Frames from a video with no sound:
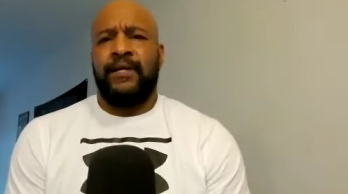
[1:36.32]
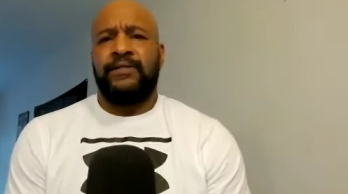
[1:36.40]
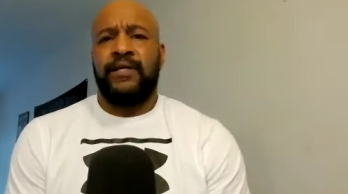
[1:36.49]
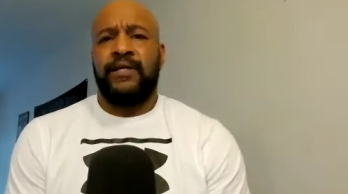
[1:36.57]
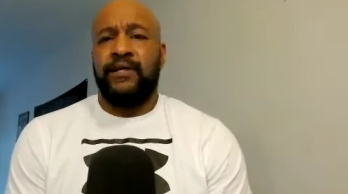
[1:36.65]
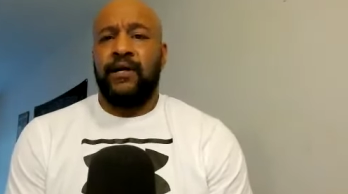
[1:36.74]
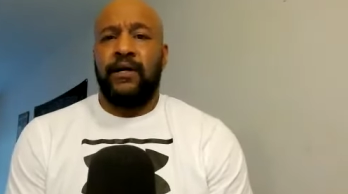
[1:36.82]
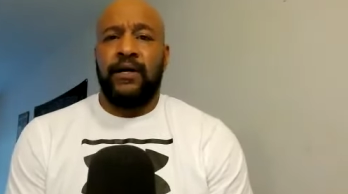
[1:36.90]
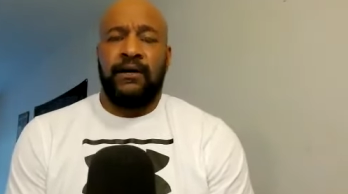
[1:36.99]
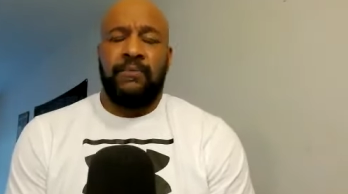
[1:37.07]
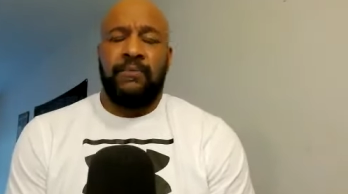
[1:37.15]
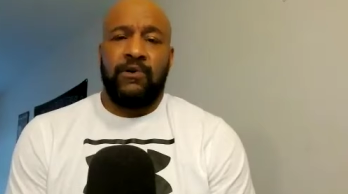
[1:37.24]
It's like, "No,
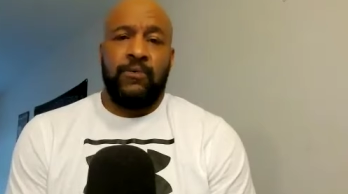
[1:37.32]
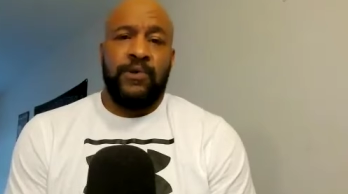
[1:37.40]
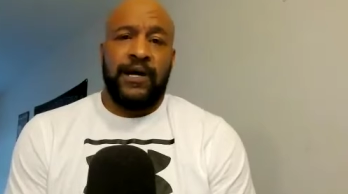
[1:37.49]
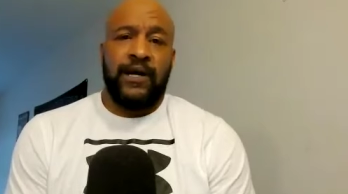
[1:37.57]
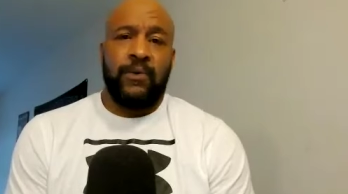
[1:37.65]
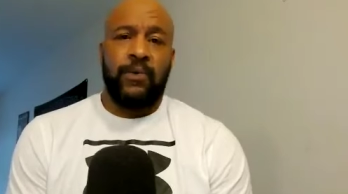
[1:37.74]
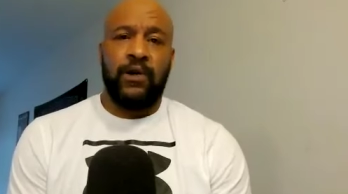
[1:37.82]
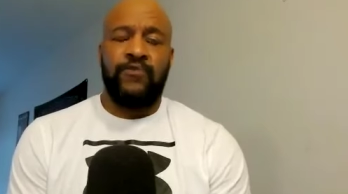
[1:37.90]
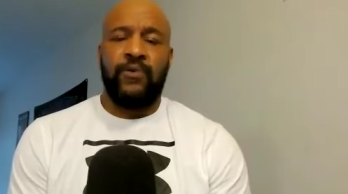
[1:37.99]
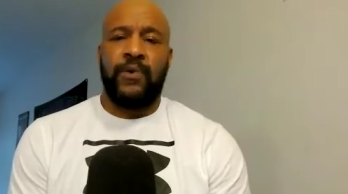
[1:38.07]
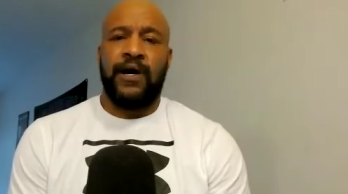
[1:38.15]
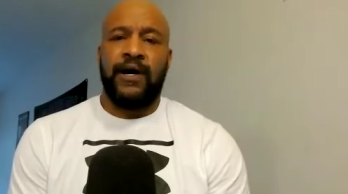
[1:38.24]
I'm, I'm, gonna be out of work for
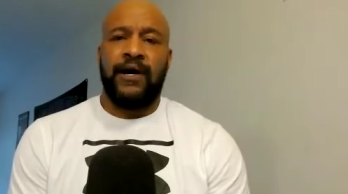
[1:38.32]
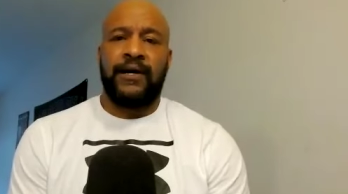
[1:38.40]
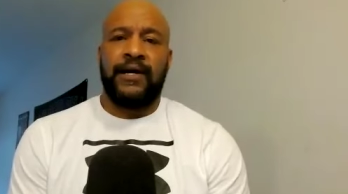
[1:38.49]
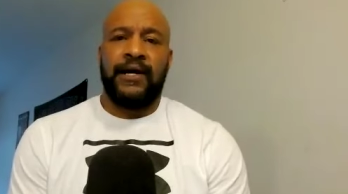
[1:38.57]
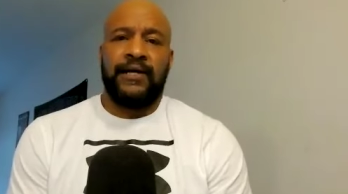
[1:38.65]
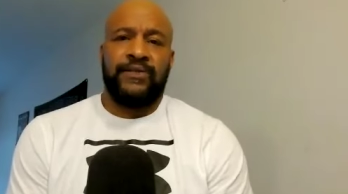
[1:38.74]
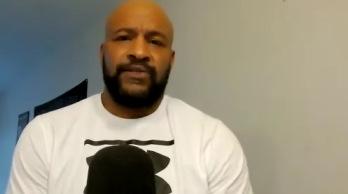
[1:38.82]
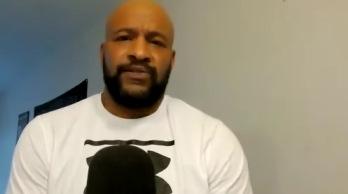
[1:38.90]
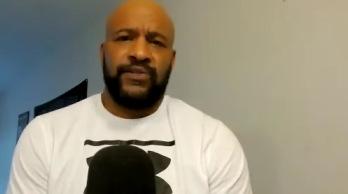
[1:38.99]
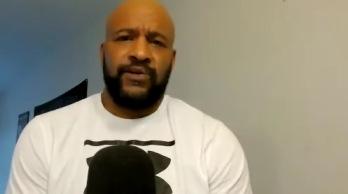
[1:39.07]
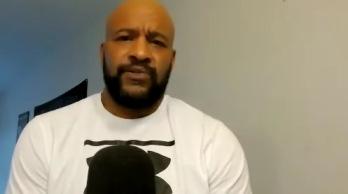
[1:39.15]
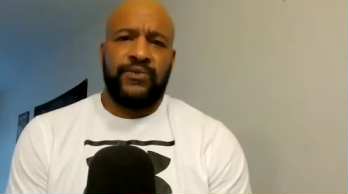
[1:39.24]
a while. I gotta get the
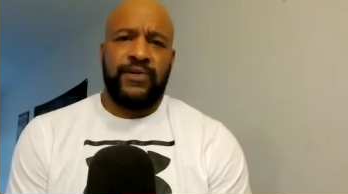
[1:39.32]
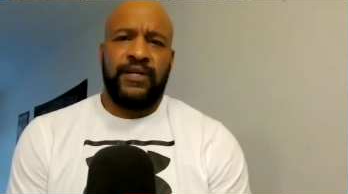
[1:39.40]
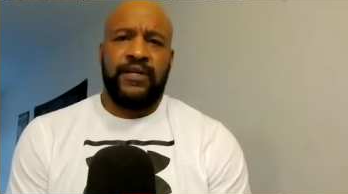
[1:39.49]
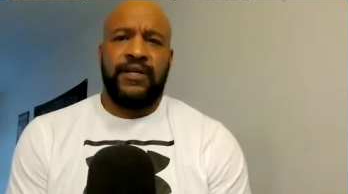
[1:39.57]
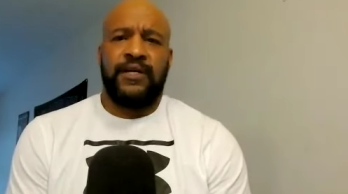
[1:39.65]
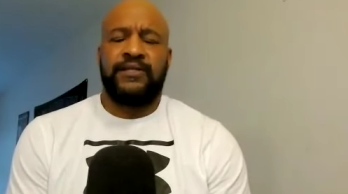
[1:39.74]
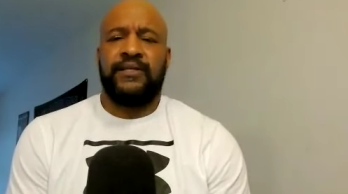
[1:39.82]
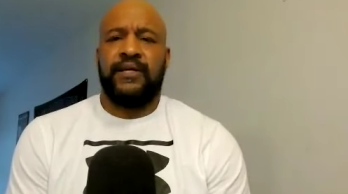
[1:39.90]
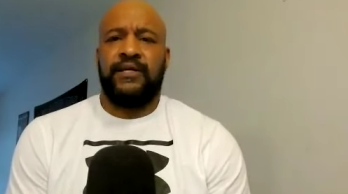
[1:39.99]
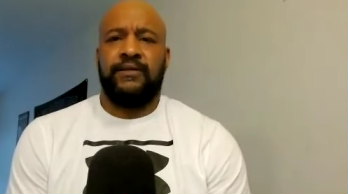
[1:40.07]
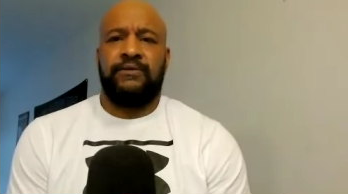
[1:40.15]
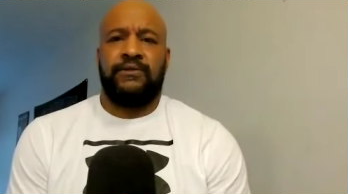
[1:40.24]
surgery. And I was
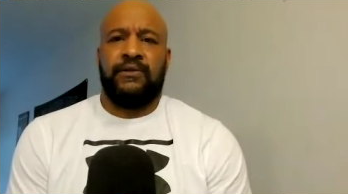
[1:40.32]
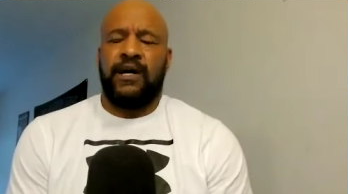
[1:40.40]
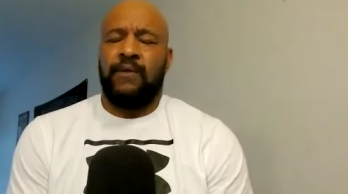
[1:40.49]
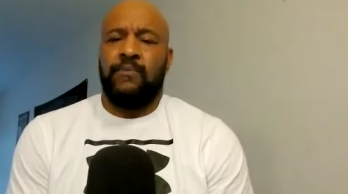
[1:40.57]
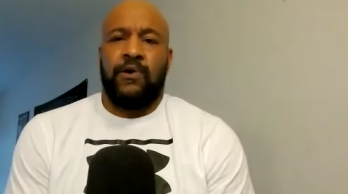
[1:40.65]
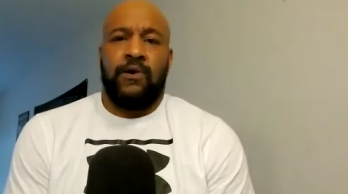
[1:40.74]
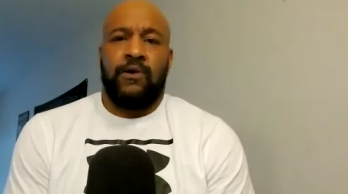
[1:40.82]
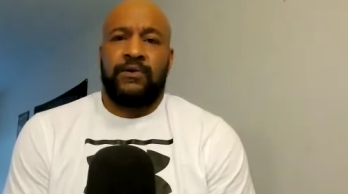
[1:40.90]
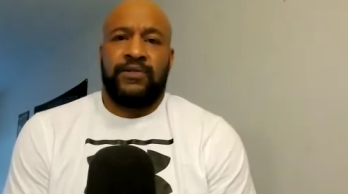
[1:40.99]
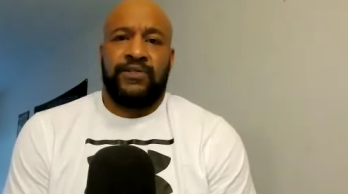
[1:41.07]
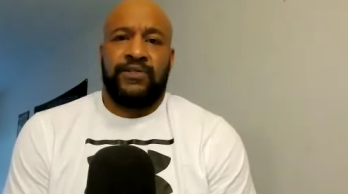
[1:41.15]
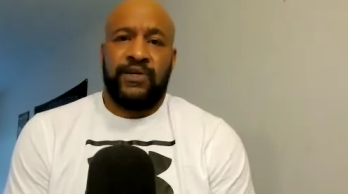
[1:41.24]
like, so I'm all
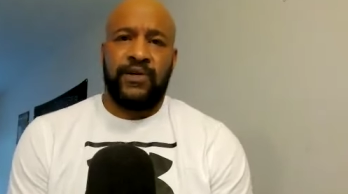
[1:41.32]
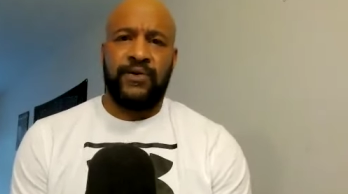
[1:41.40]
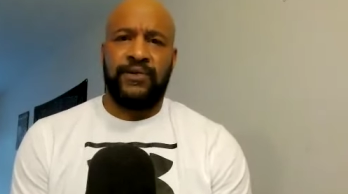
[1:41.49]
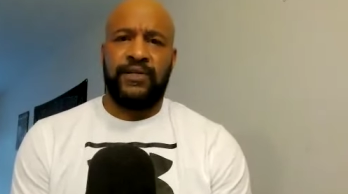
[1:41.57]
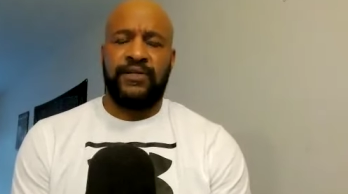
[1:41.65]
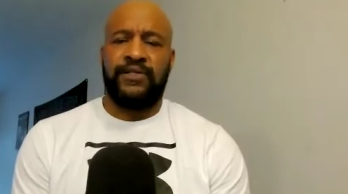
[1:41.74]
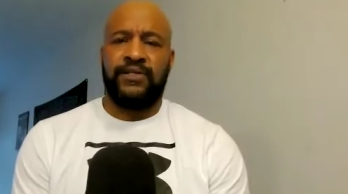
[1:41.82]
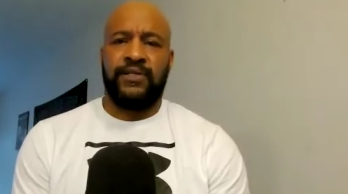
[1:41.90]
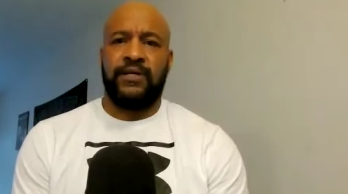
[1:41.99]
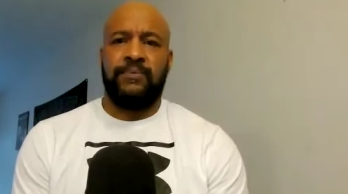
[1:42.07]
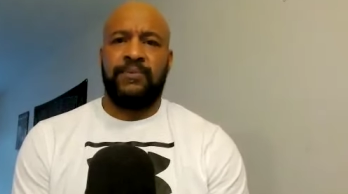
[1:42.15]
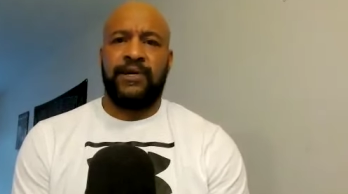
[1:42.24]
concerned and
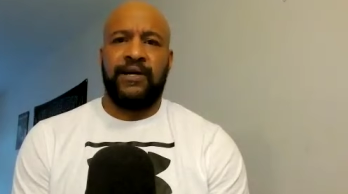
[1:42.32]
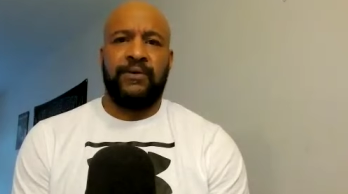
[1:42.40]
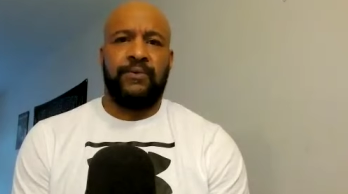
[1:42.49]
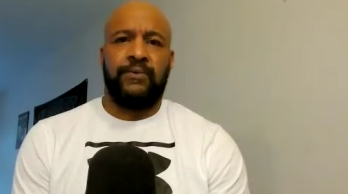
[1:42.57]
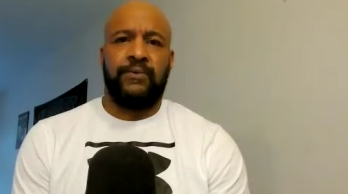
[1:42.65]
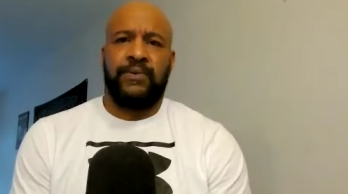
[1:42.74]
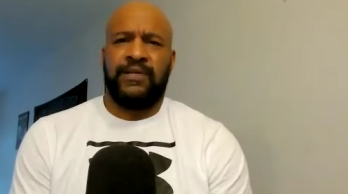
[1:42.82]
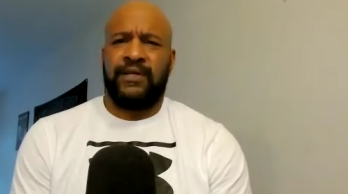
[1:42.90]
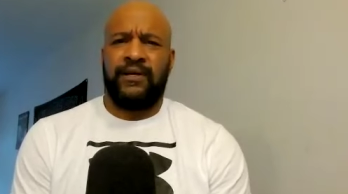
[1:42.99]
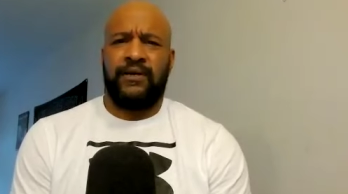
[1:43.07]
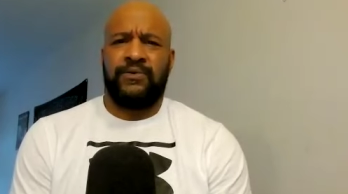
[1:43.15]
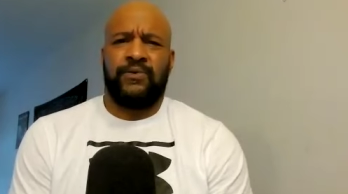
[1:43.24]
shit. I'm like, what the
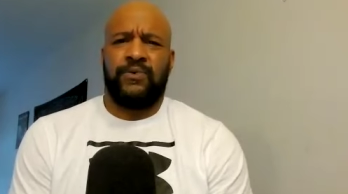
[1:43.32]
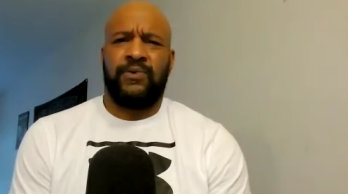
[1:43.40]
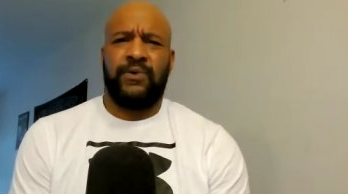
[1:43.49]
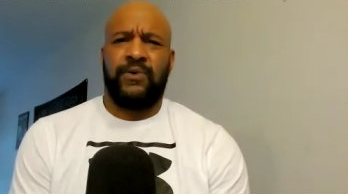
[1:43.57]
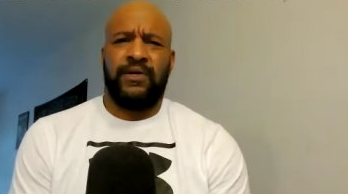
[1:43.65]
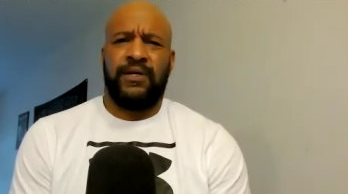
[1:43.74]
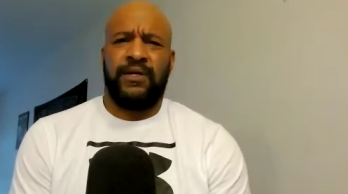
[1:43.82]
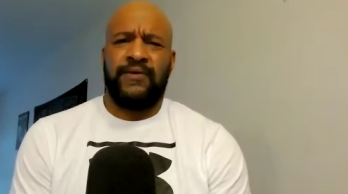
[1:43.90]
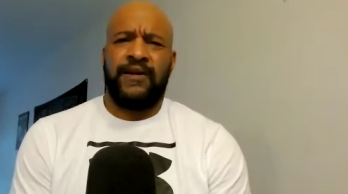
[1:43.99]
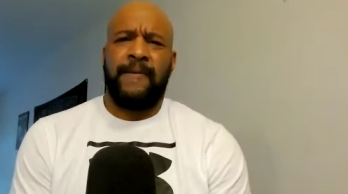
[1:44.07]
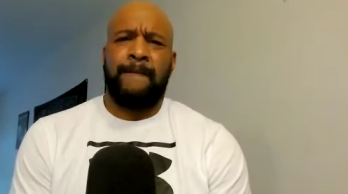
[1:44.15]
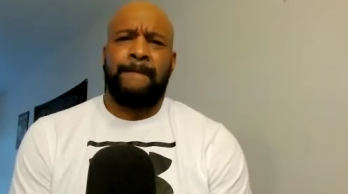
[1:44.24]
hell's going on here,
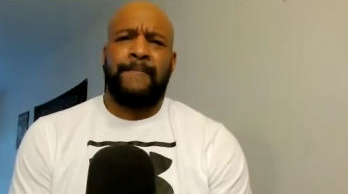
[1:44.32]
right?